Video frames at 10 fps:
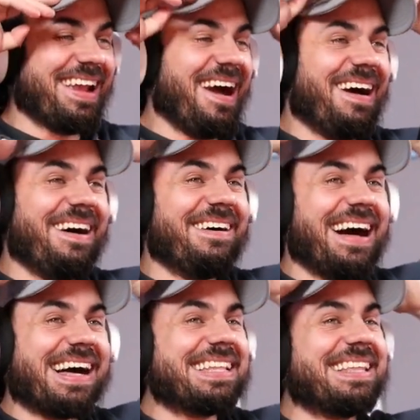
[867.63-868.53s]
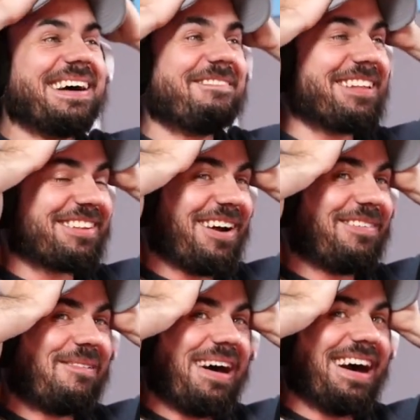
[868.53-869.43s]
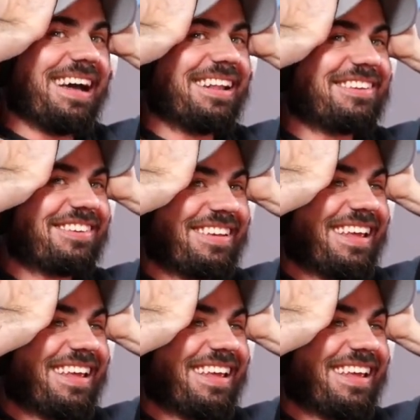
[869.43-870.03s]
I love it so much.